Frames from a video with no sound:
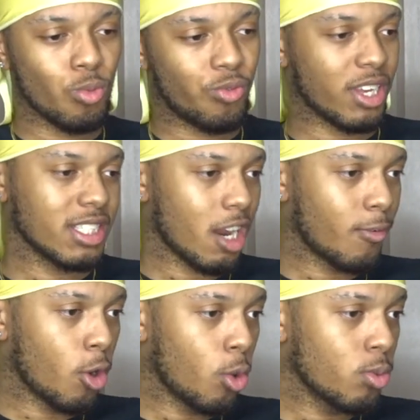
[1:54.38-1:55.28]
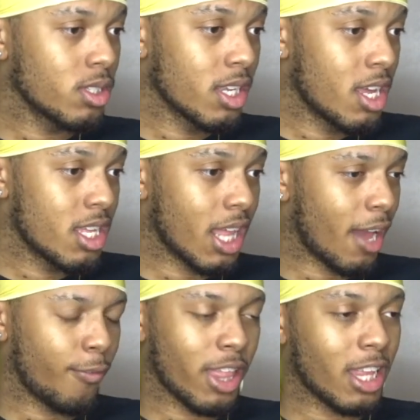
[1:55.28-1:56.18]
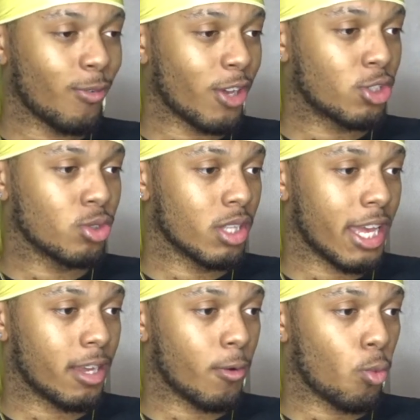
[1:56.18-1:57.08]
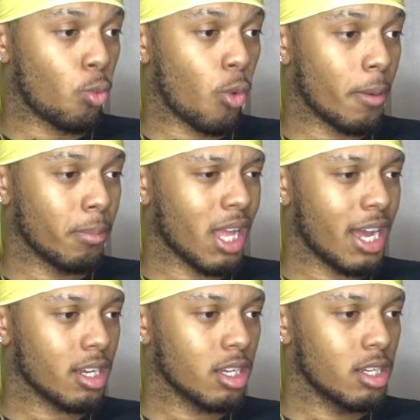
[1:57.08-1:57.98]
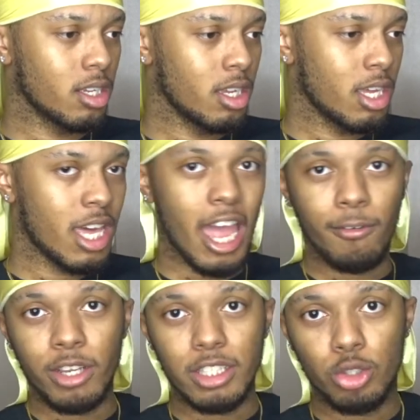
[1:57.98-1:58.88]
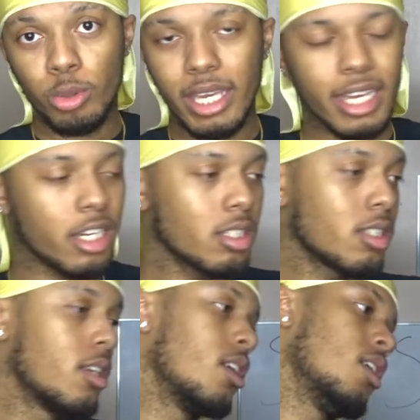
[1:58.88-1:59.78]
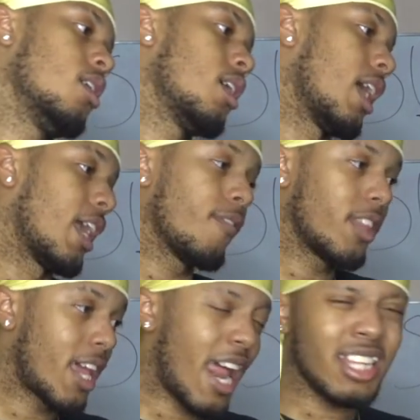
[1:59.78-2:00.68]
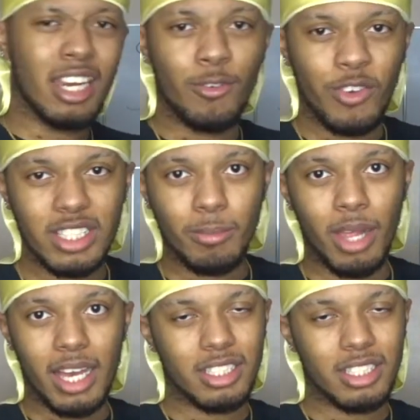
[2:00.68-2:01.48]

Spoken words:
Fix our roads. I feel like they fix like 1 block every 2 years. And even then, after they fix the block,